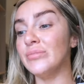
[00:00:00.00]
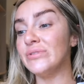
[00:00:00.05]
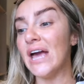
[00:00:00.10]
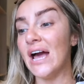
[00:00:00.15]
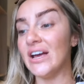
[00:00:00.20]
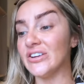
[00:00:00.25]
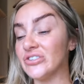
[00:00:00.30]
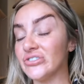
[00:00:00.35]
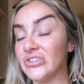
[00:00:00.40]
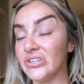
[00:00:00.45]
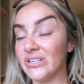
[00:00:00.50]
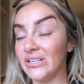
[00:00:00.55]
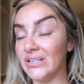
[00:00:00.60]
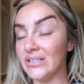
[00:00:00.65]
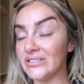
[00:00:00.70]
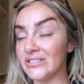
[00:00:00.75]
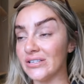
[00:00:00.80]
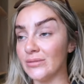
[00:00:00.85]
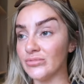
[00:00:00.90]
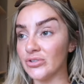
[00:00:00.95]
Yeah, it's just an
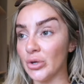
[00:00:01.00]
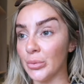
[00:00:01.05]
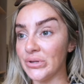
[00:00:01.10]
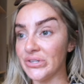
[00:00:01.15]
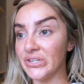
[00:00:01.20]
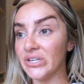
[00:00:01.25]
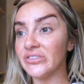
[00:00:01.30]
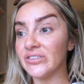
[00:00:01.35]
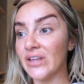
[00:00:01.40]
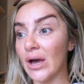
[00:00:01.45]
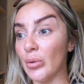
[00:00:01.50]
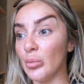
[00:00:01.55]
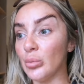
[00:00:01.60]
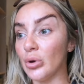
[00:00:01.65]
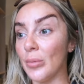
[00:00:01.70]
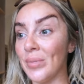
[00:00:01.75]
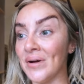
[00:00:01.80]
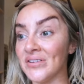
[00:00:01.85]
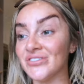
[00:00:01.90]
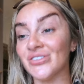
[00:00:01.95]
eSIM. So we did that when we
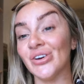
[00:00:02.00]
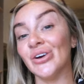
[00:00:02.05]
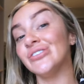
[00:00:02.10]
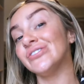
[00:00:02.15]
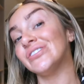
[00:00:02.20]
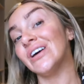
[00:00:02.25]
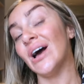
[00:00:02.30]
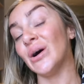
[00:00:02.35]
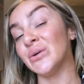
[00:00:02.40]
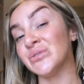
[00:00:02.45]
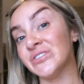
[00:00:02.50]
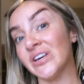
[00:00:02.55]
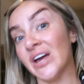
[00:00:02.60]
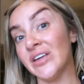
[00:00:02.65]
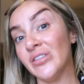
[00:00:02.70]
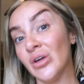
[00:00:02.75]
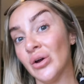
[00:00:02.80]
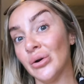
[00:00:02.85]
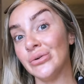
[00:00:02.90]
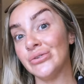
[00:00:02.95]
got back to the hotel, sat
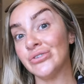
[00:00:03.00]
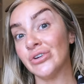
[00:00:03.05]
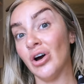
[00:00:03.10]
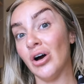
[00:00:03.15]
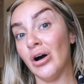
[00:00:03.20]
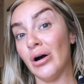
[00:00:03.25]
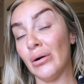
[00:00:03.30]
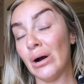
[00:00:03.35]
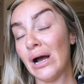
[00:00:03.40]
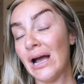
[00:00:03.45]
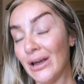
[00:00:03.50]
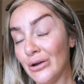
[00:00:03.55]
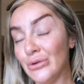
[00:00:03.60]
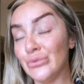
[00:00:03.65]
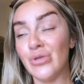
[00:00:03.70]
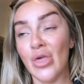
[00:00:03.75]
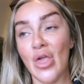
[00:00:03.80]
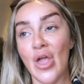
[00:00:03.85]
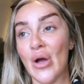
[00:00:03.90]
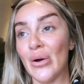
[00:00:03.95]
in the hotel bar
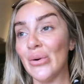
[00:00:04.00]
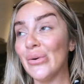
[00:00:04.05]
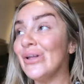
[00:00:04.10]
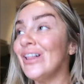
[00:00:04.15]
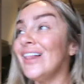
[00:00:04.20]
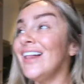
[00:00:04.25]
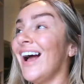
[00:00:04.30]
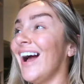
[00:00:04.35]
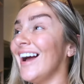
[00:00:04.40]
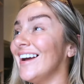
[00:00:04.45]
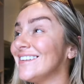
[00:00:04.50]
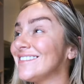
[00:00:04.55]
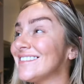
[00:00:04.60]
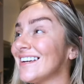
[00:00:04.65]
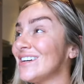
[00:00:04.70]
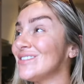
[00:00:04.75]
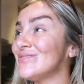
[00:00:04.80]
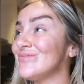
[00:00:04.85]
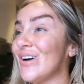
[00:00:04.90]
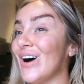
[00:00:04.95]
and
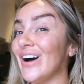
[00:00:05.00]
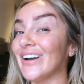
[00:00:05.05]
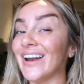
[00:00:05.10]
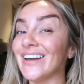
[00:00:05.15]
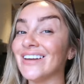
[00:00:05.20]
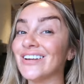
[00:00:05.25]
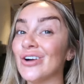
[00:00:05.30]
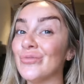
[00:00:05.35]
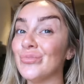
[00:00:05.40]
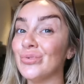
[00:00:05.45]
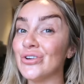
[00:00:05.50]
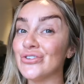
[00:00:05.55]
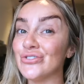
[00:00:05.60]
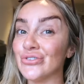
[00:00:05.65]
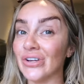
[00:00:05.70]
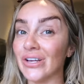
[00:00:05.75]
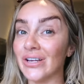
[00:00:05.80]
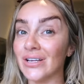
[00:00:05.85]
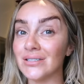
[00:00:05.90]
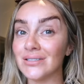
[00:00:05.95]
had a couple of
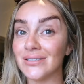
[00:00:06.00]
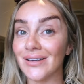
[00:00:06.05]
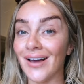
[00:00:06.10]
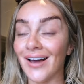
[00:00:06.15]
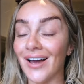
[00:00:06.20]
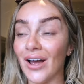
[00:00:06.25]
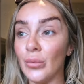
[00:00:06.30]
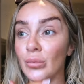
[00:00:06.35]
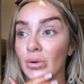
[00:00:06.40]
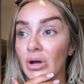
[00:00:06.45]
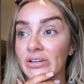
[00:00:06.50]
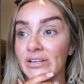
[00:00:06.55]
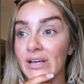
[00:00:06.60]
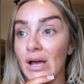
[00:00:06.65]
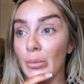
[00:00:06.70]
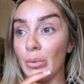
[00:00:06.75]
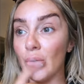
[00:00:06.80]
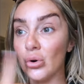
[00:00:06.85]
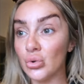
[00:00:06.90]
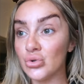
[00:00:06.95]
drinks. And
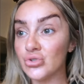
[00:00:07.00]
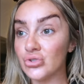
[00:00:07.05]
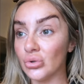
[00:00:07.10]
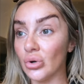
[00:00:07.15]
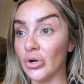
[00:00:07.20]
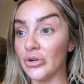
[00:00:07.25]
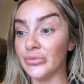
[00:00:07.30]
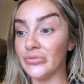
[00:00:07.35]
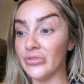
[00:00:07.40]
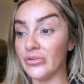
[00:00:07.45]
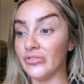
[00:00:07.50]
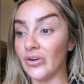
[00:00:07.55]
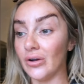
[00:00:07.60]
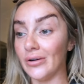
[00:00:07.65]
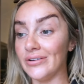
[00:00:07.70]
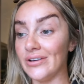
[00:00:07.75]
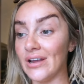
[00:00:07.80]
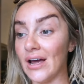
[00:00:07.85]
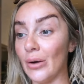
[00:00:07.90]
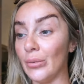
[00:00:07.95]
yeah, we're all sorted with the
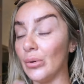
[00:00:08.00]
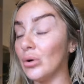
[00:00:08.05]
phone now.